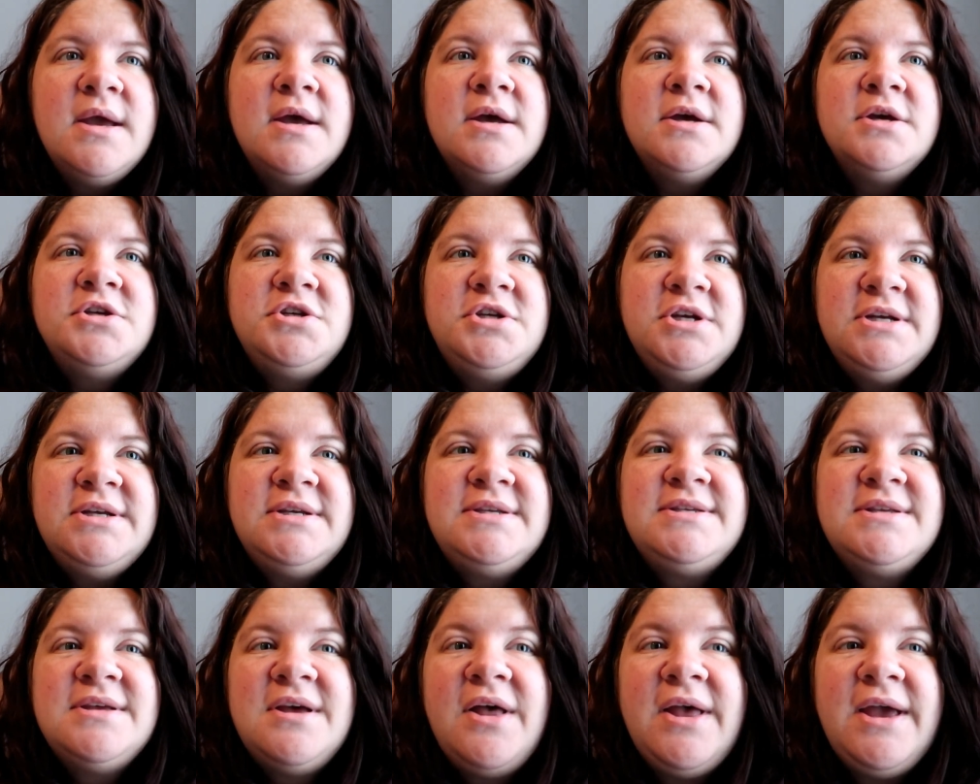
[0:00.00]

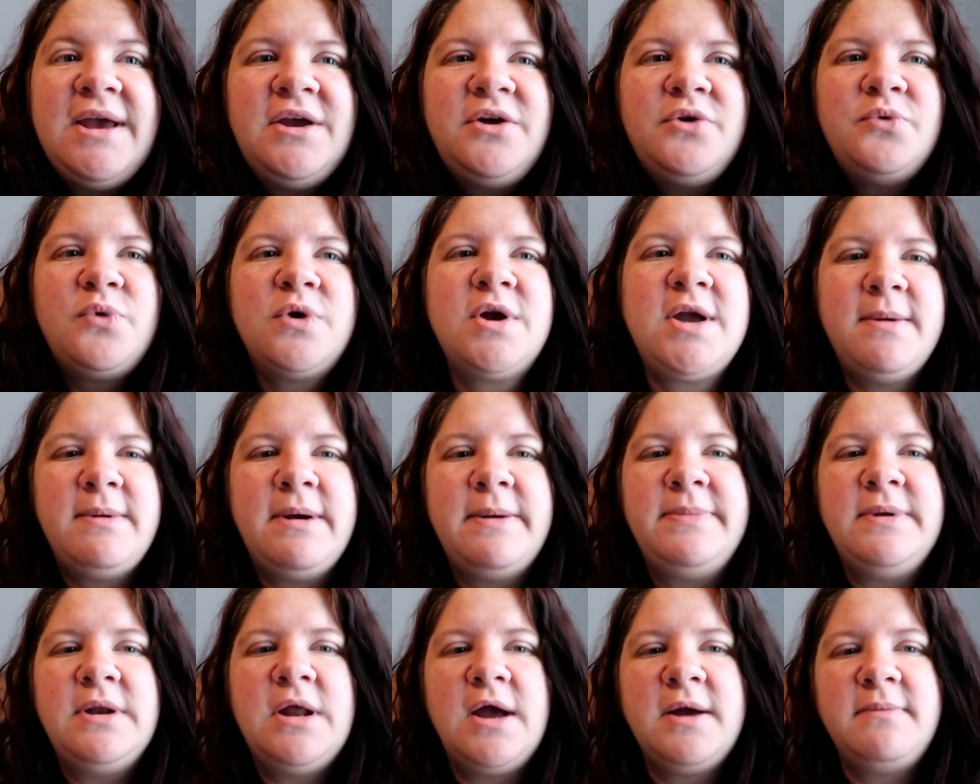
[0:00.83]
she's like, will come
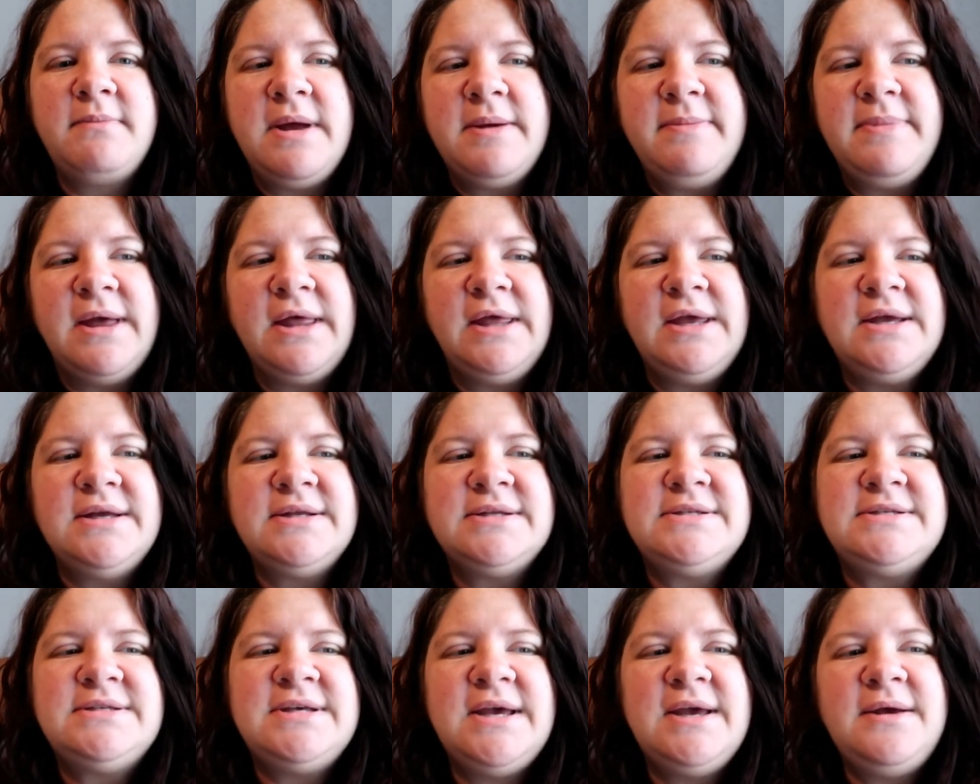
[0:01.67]
up and hug my belly
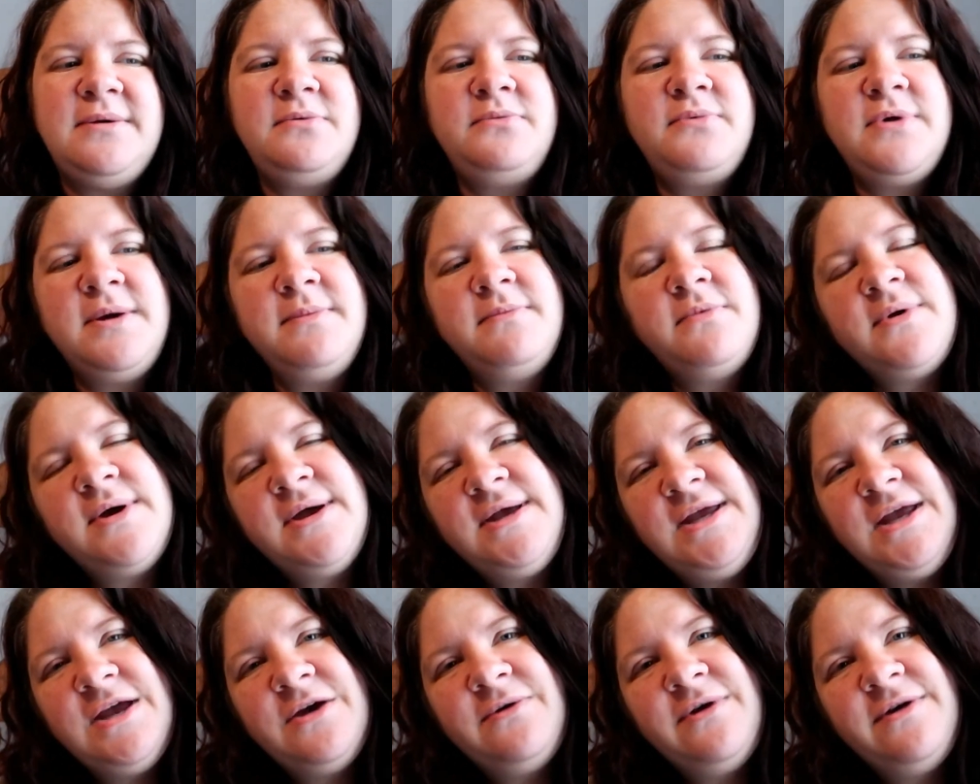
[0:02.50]
and say, Rainbow, I
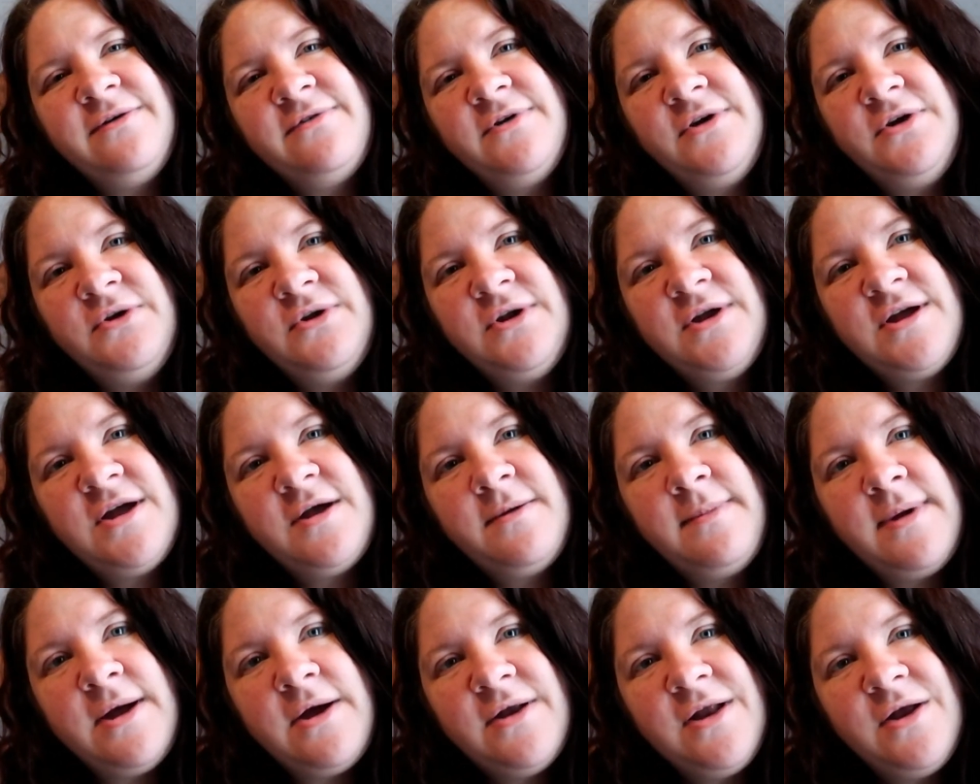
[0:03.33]
can't wait for you to
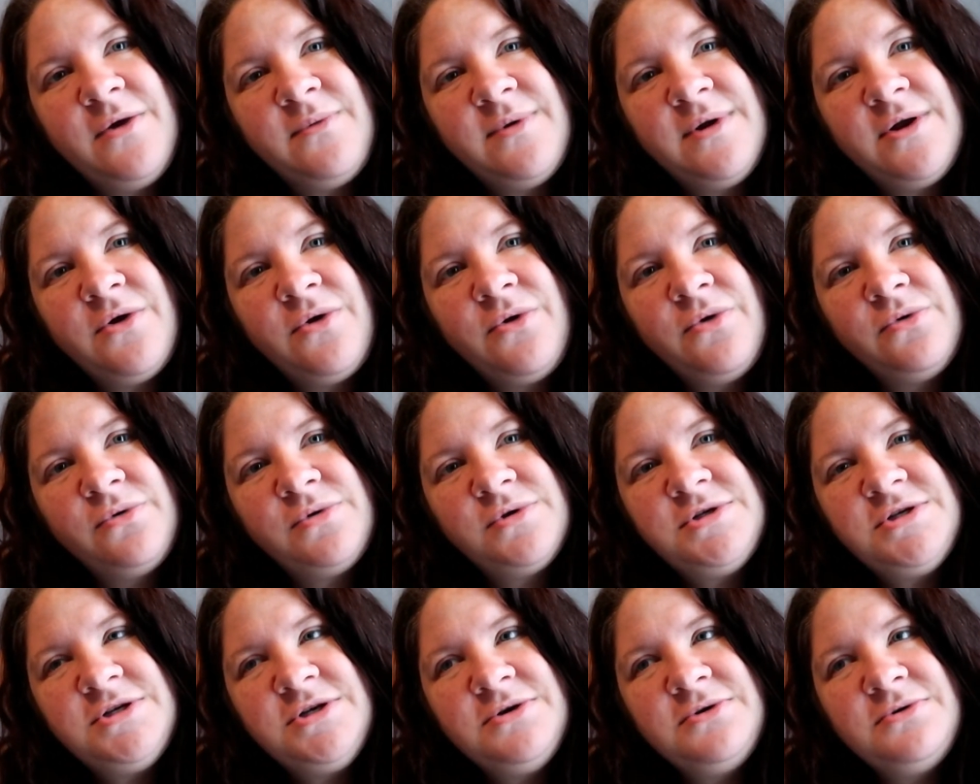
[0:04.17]
come out. I want to
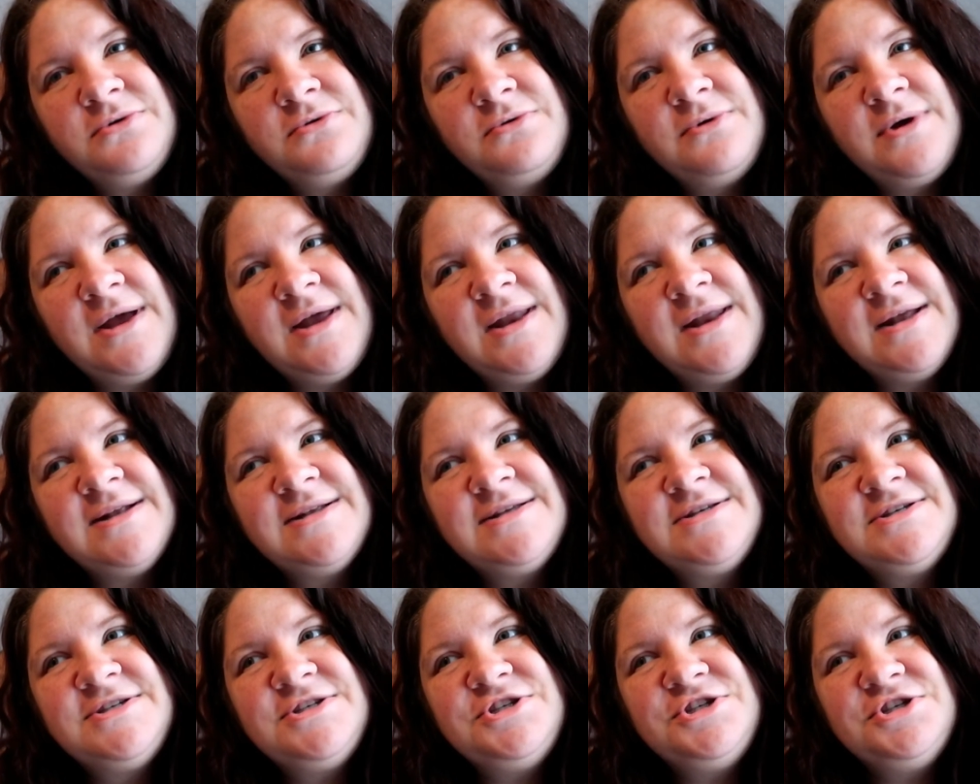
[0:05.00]
hold you. And
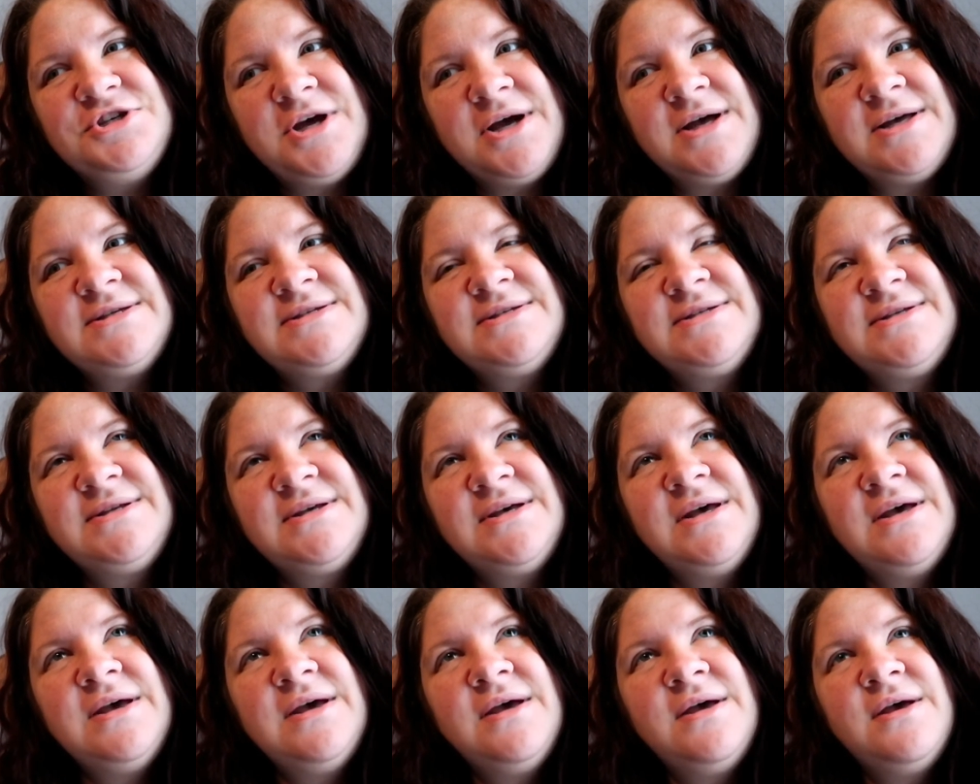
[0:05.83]
it's just
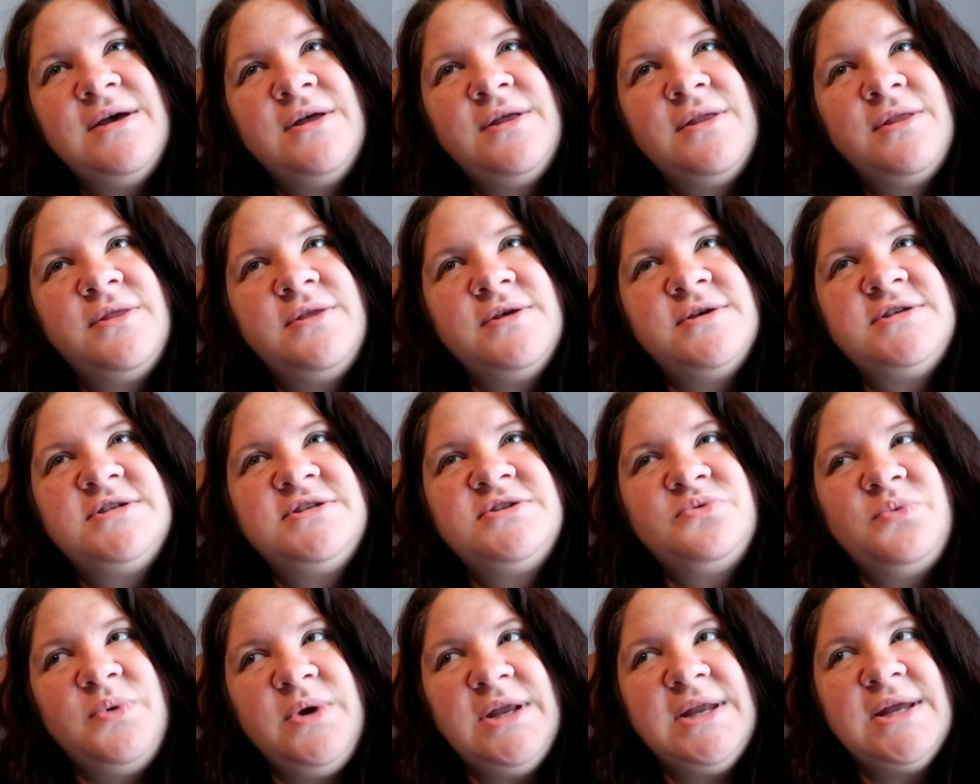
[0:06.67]
the
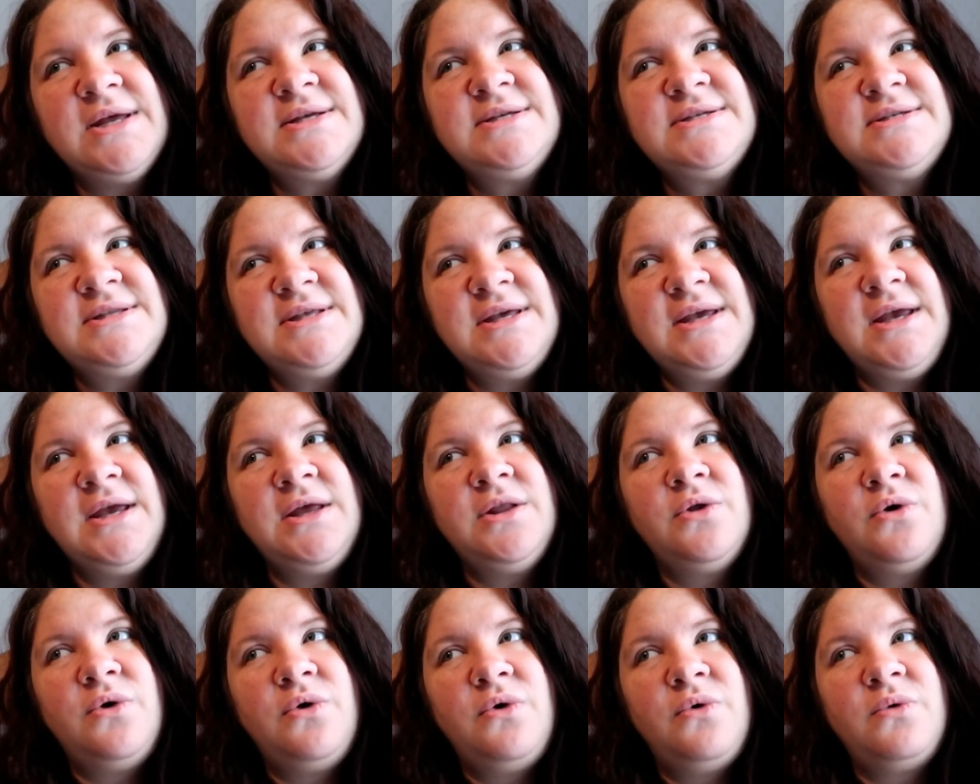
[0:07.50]
sweetest thing
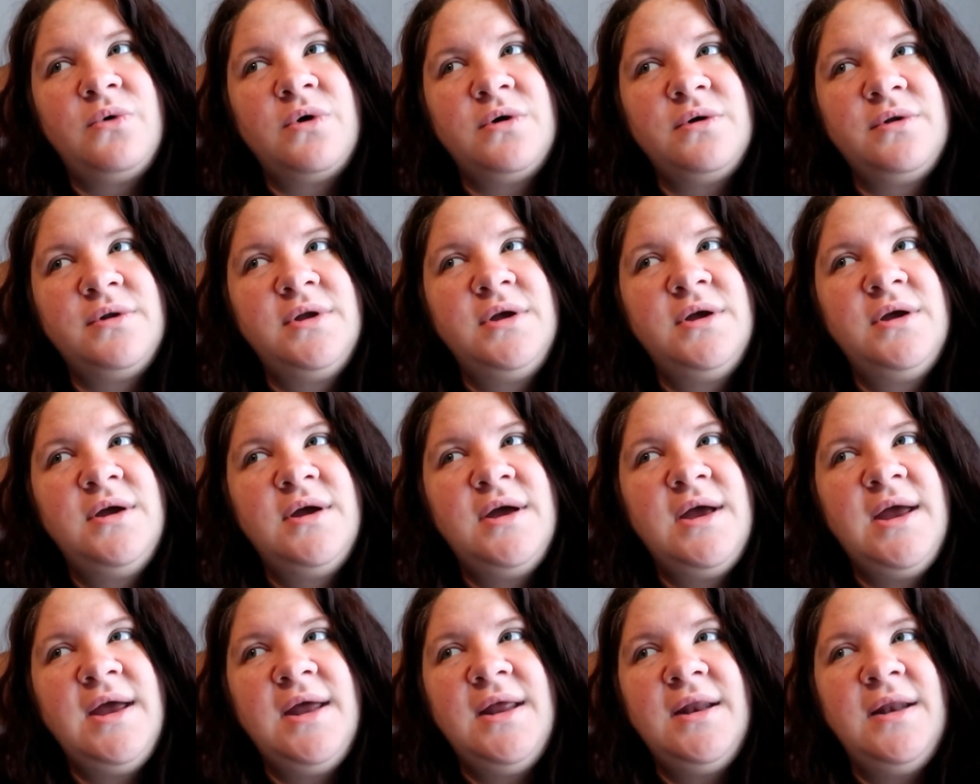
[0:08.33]
in the whole world.
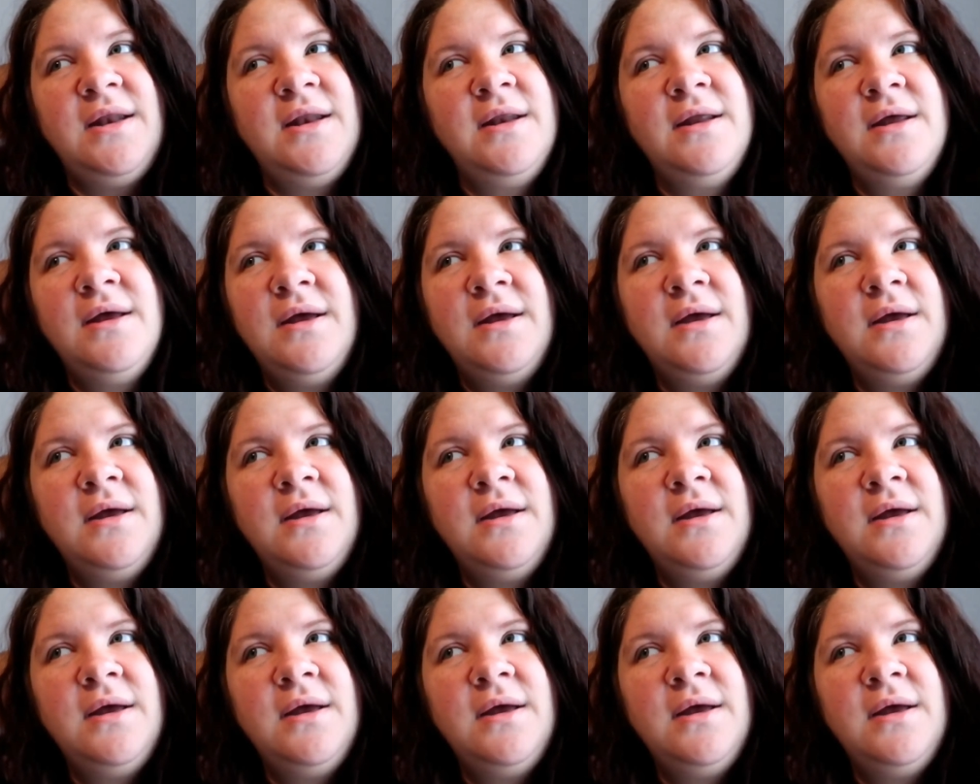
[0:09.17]
And